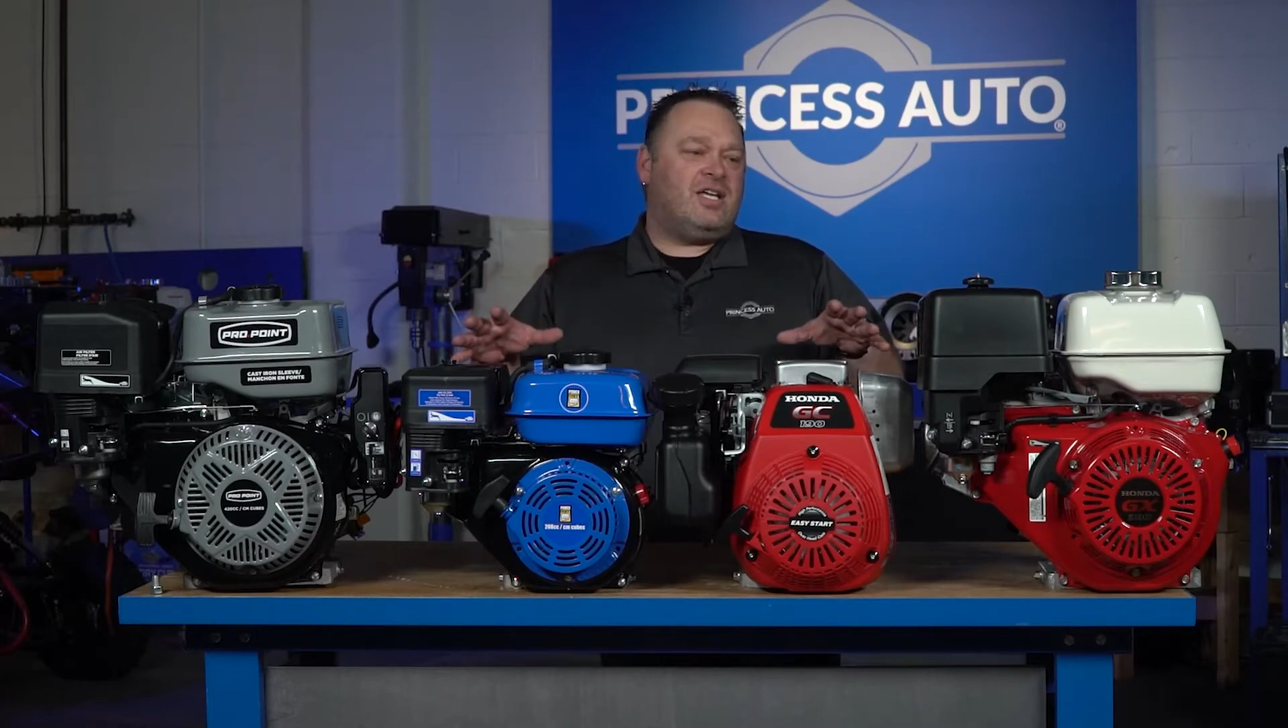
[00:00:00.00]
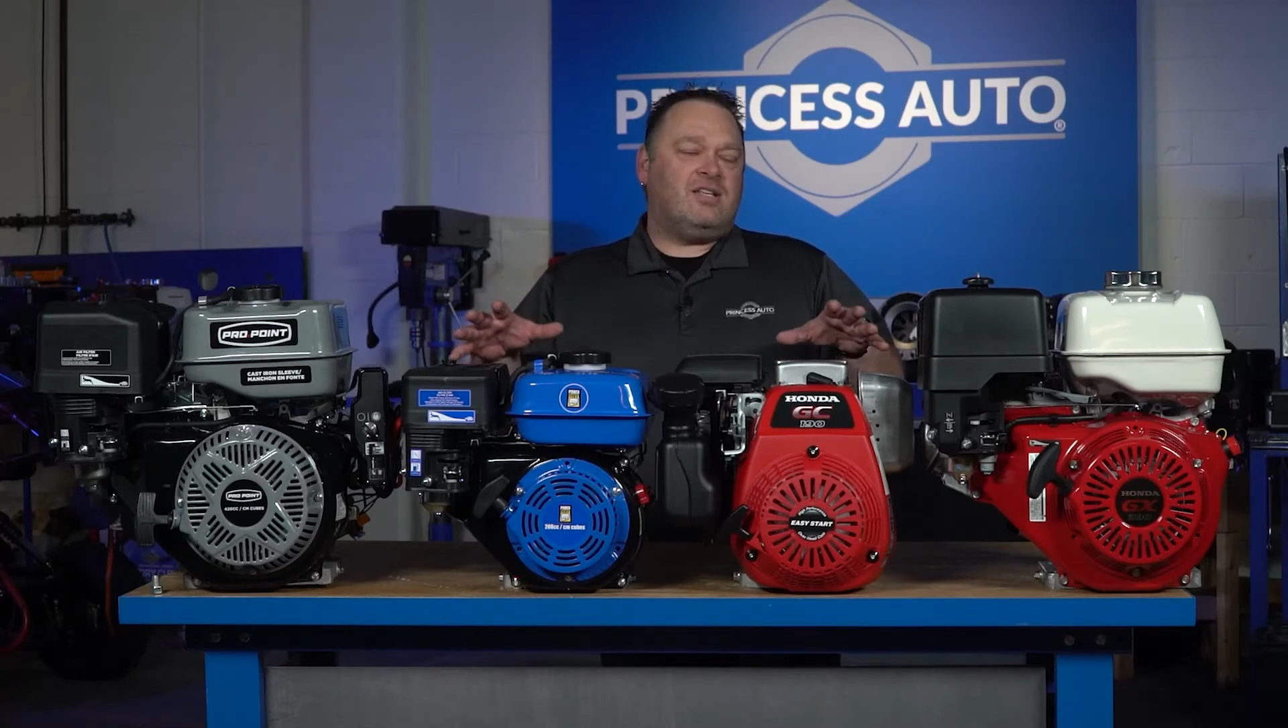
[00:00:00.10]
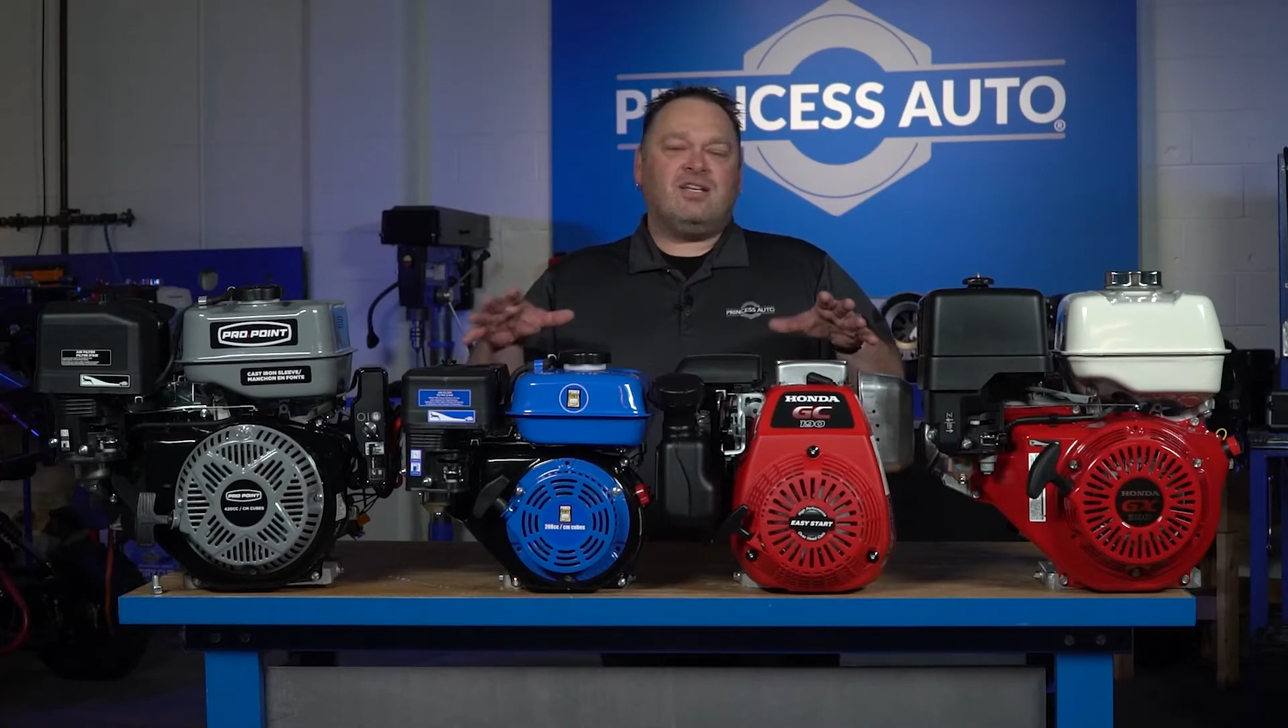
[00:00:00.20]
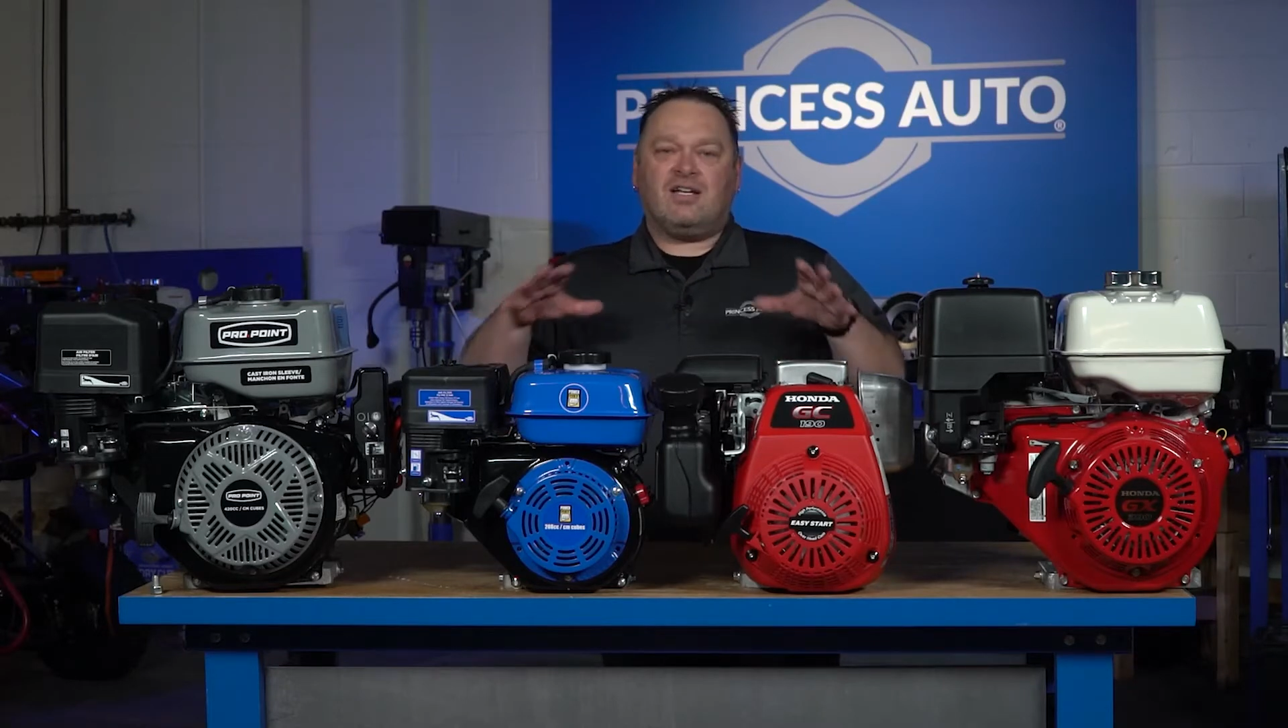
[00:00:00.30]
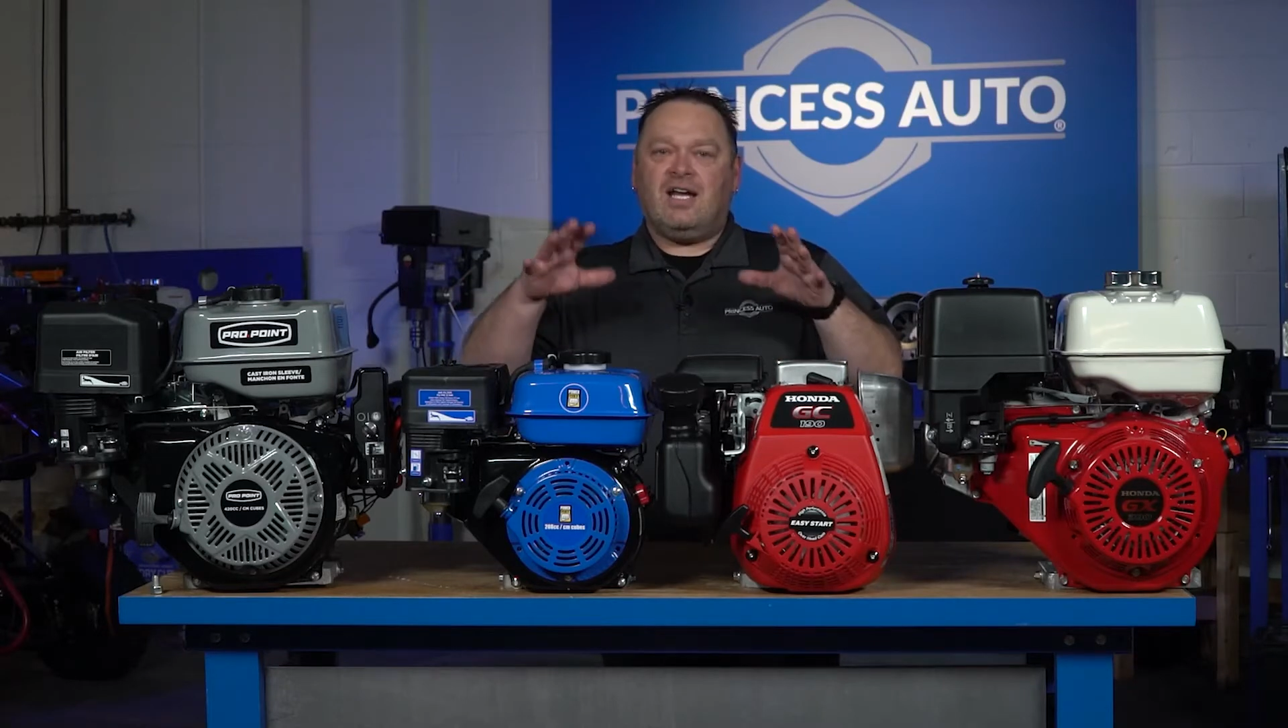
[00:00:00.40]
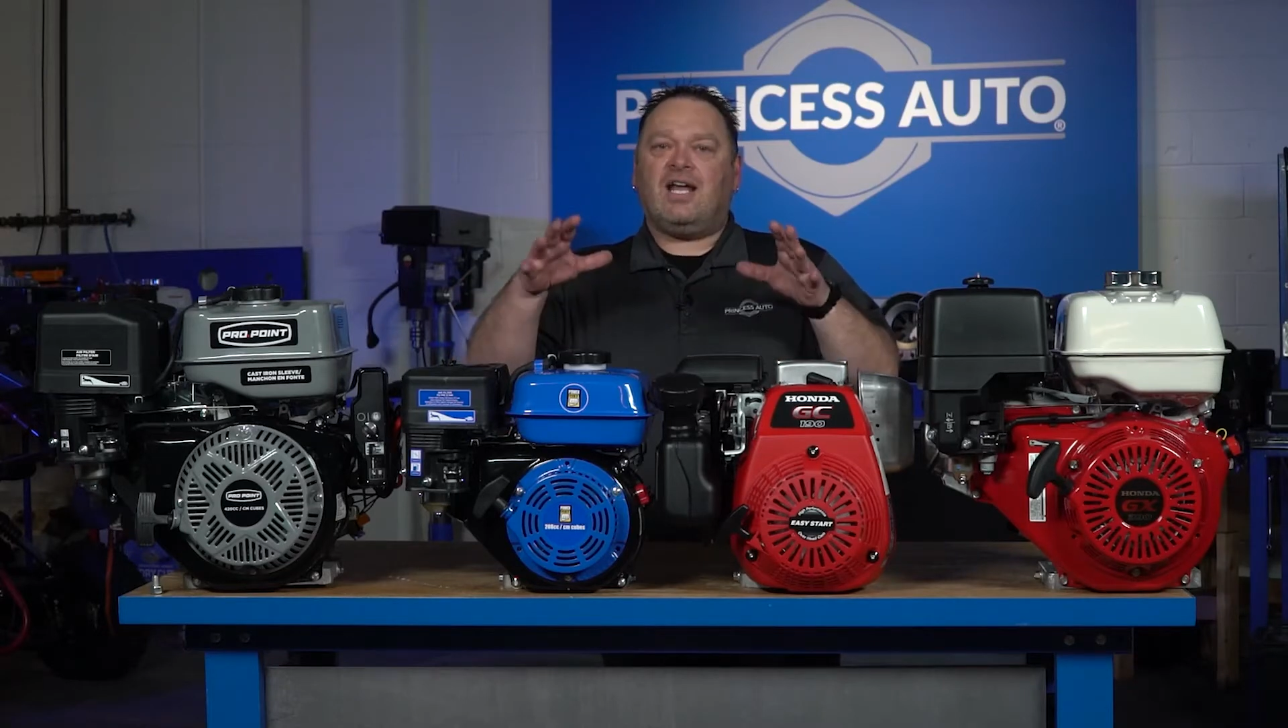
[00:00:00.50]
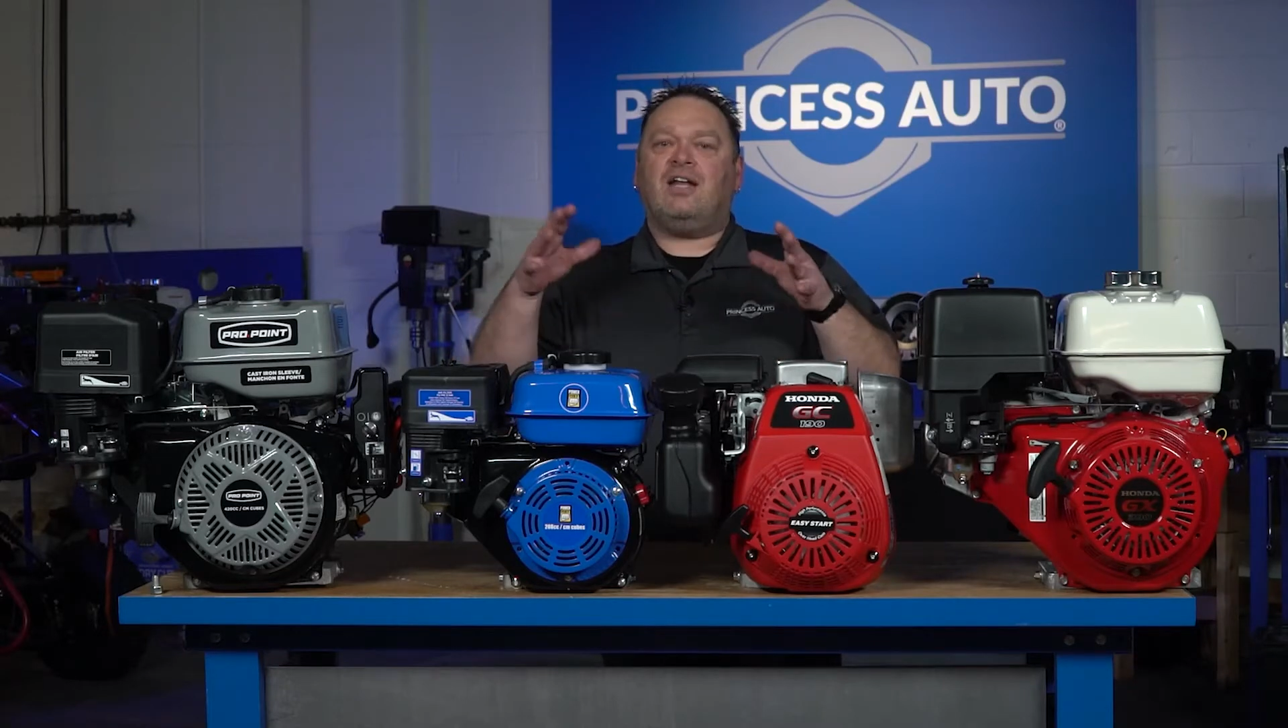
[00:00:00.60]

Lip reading: to kind of